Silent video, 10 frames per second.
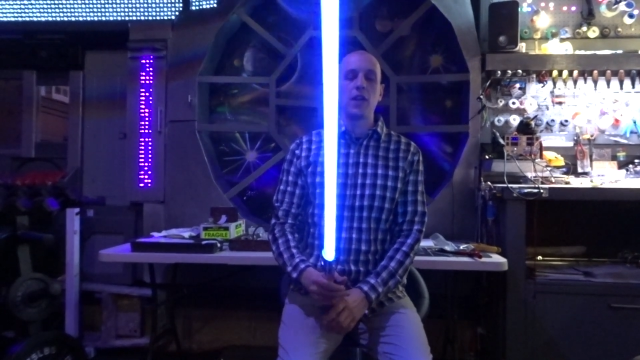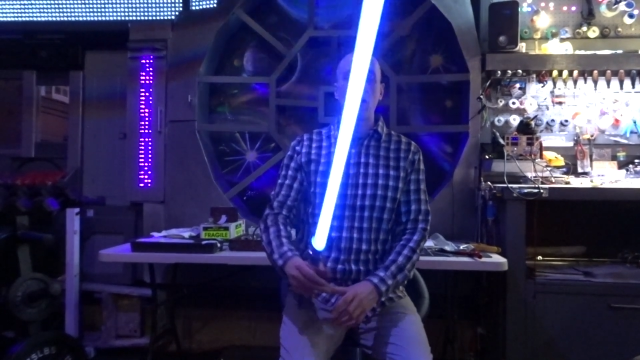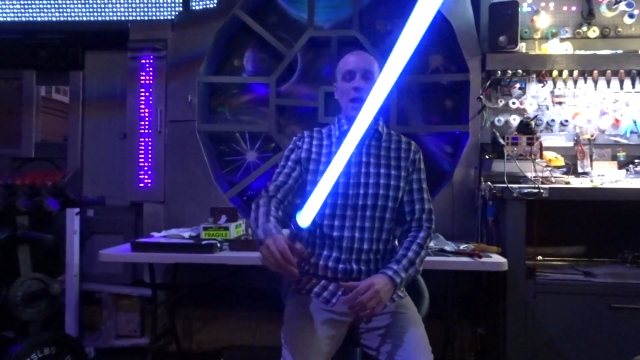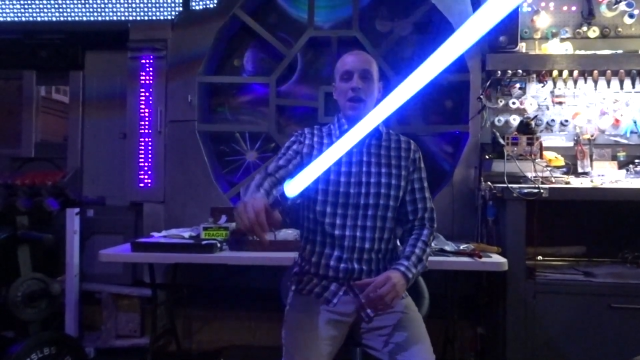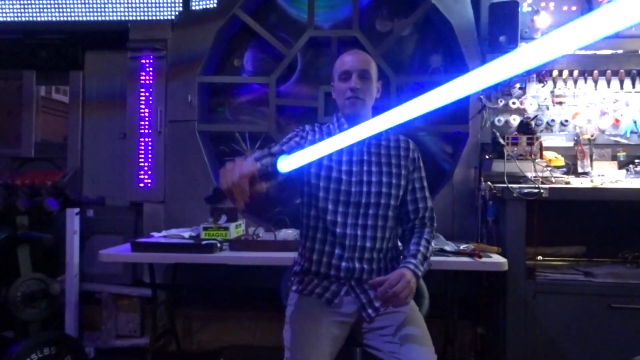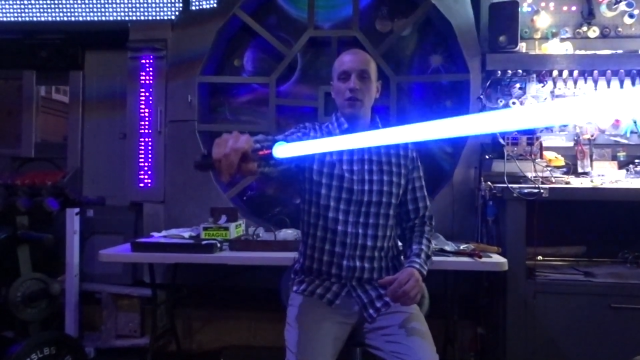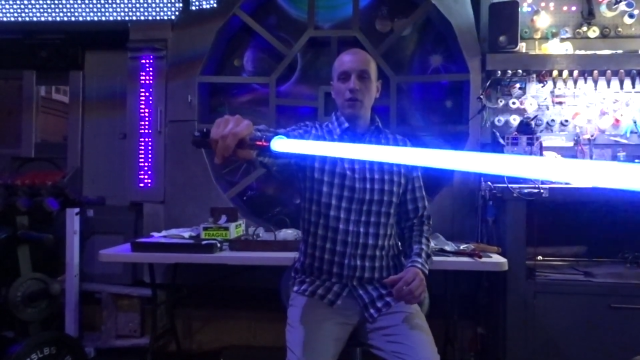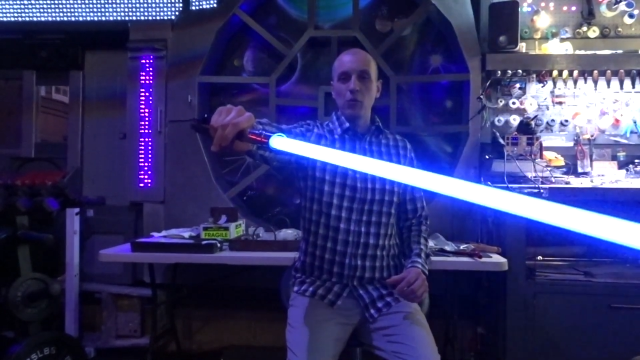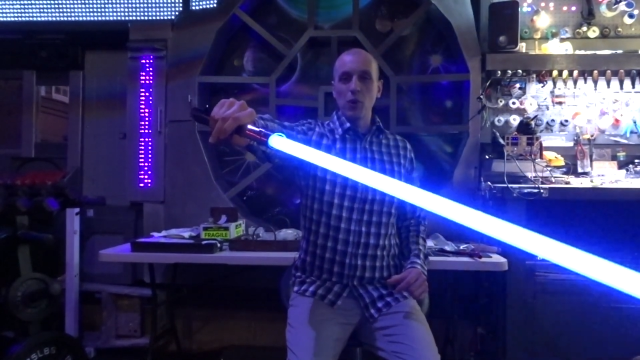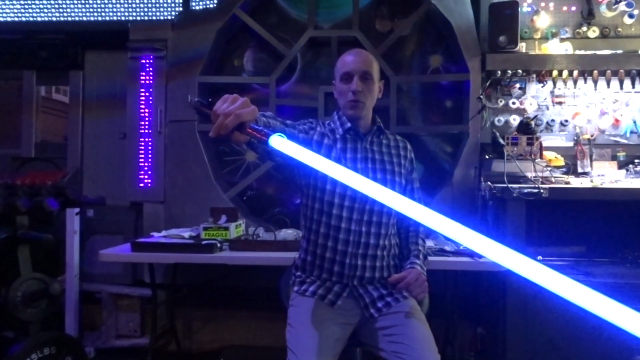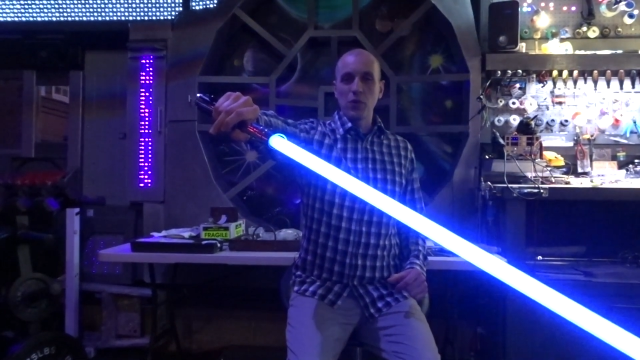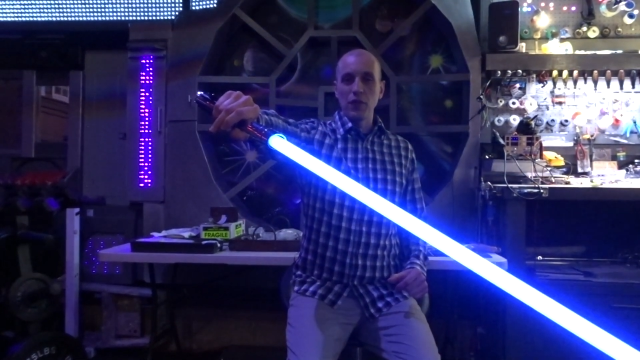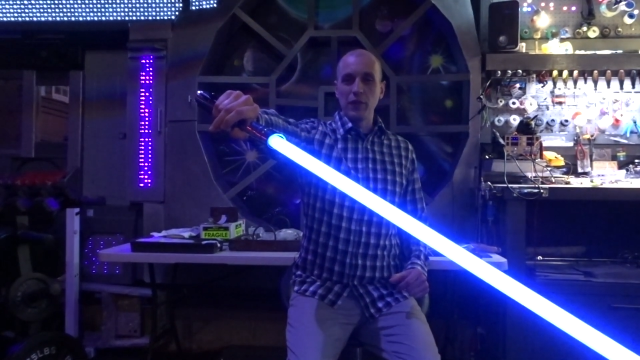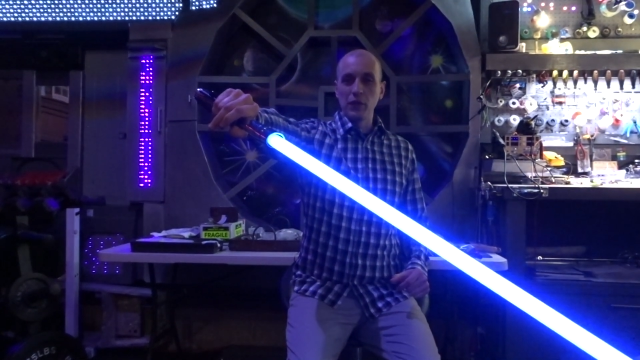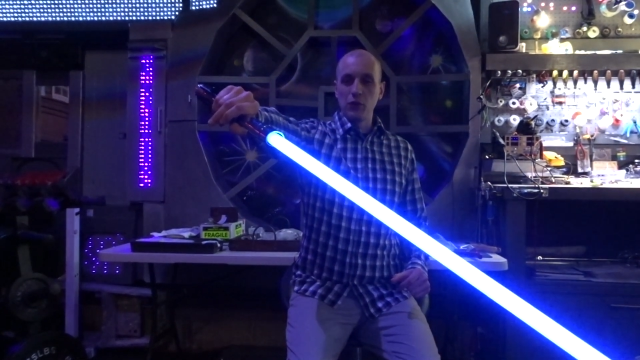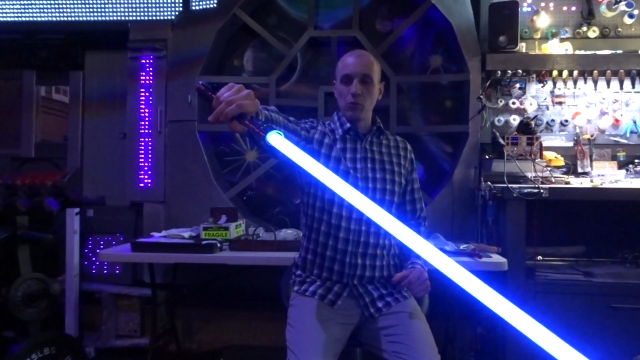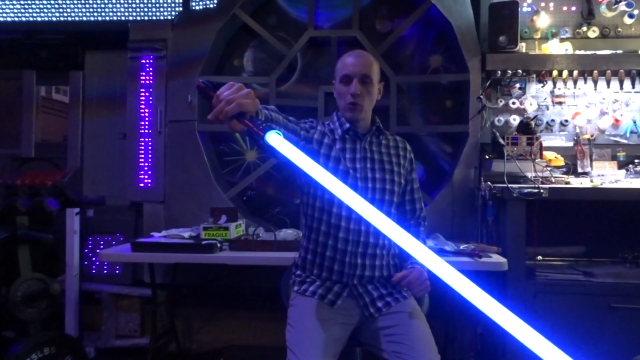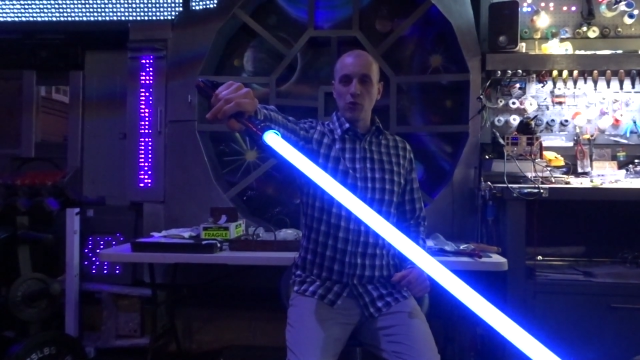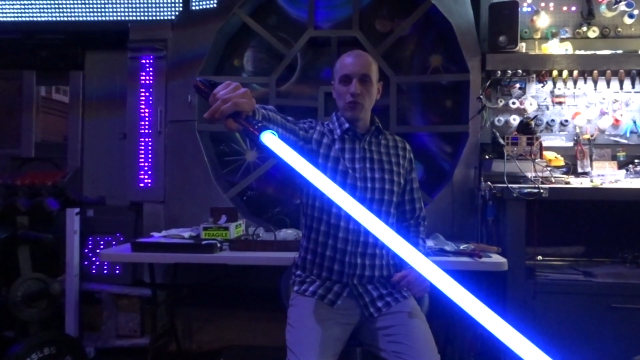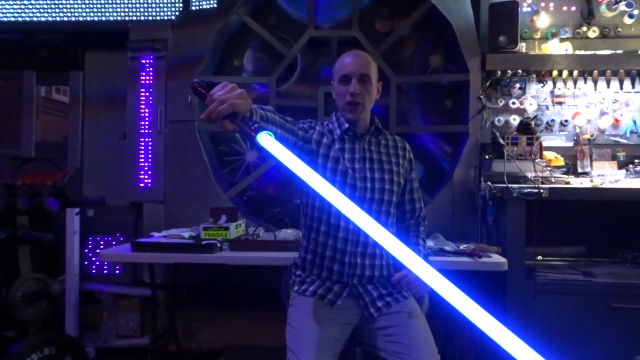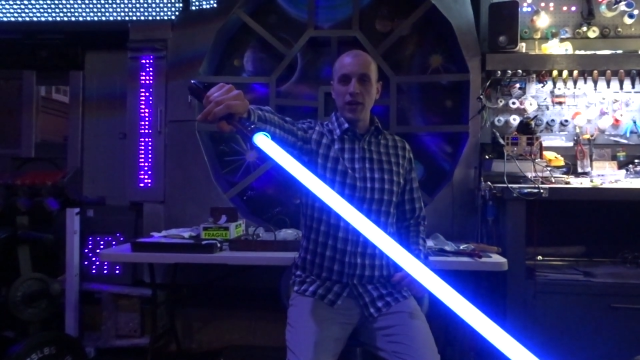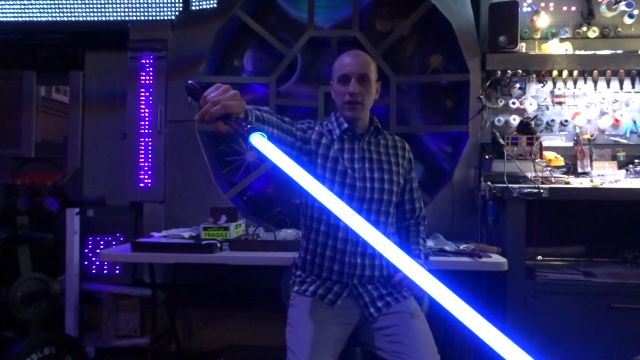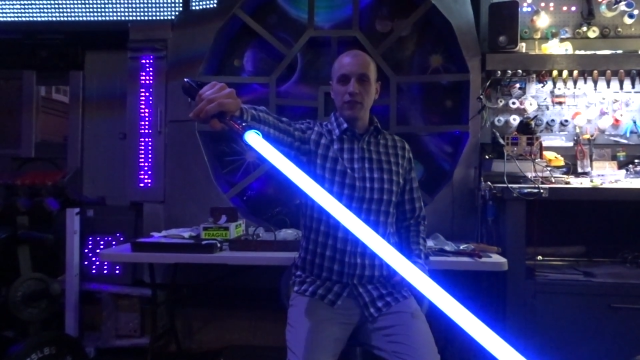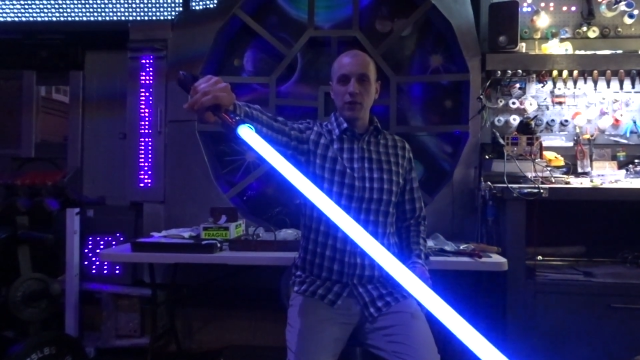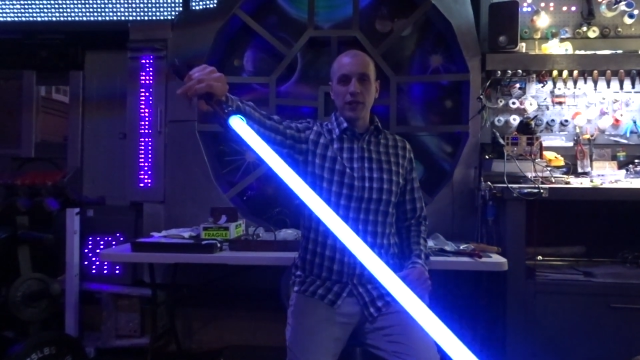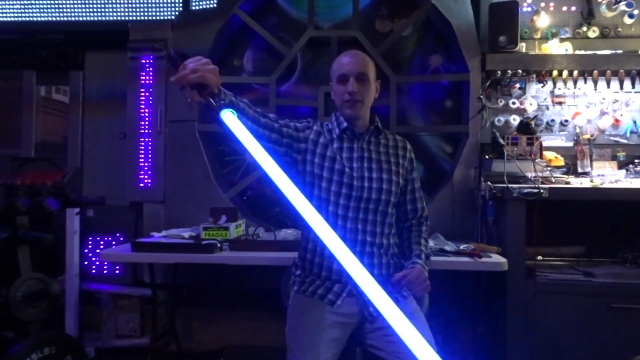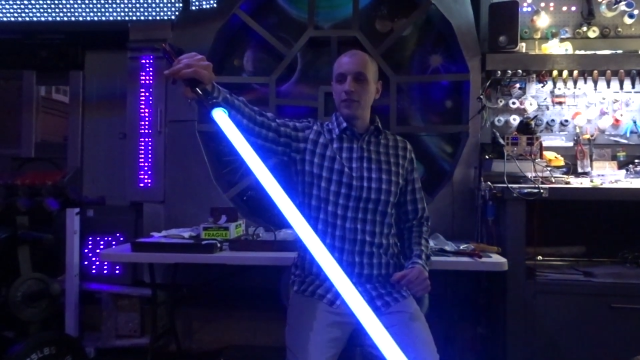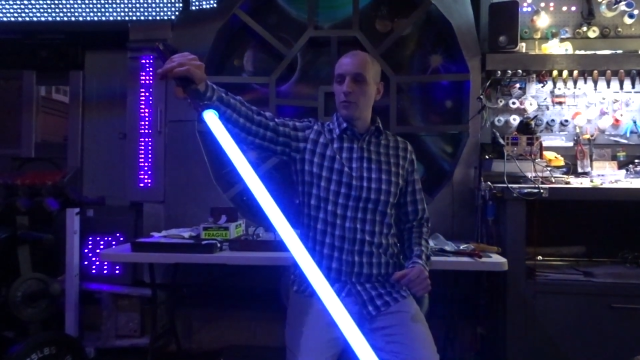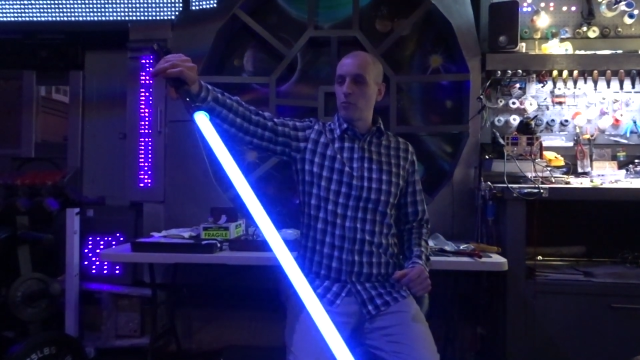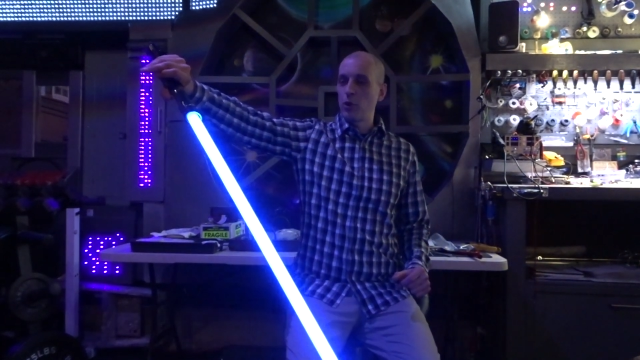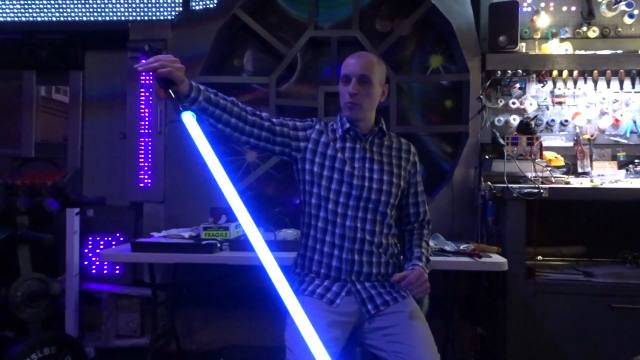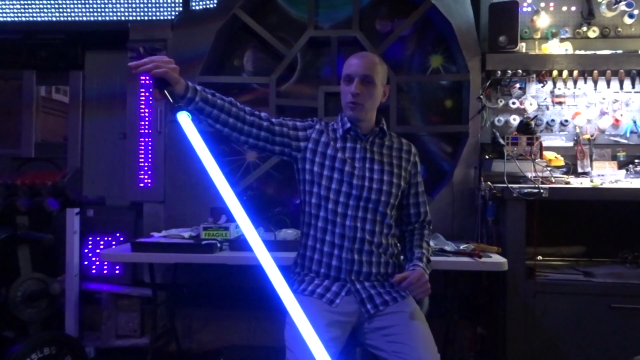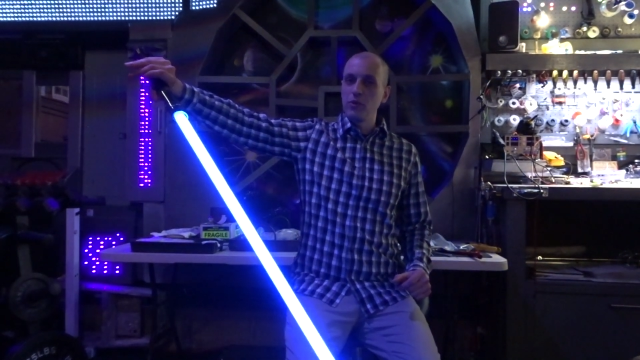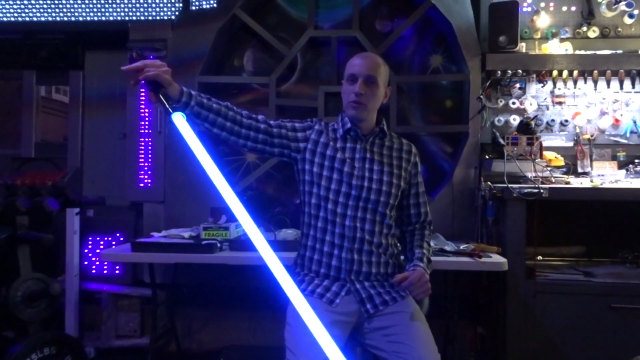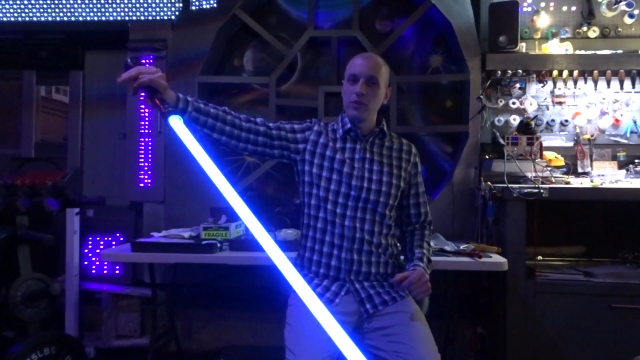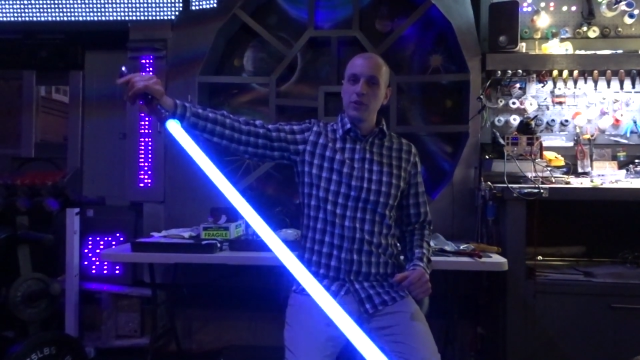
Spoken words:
Now I have one with a little more red, so I can see a purple.